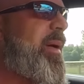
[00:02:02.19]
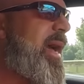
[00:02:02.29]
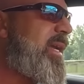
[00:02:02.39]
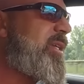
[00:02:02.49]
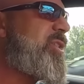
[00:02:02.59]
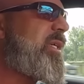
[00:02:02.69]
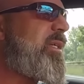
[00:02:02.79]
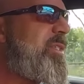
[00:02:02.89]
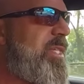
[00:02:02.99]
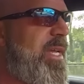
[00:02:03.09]

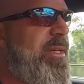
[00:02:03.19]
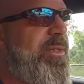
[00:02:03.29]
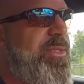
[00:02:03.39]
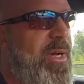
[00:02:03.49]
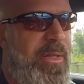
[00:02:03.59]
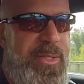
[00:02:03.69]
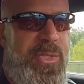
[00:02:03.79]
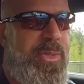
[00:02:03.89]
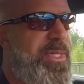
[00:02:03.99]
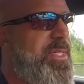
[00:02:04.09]
packaging, sales, all this sort of